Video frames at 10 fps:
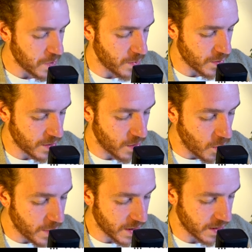We would
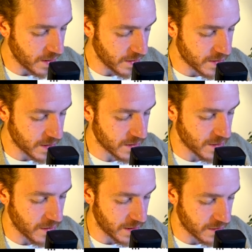open a listen
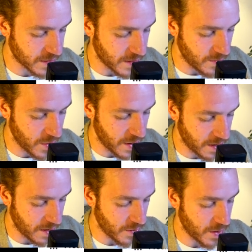socket
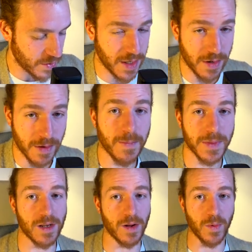somewhere around here
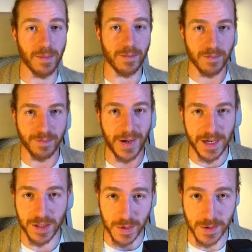so that we
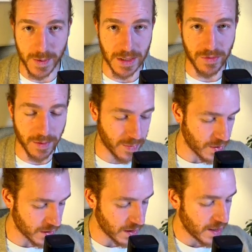bind to a specific
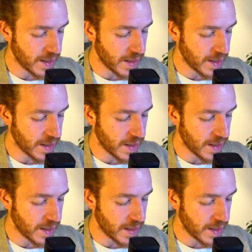port,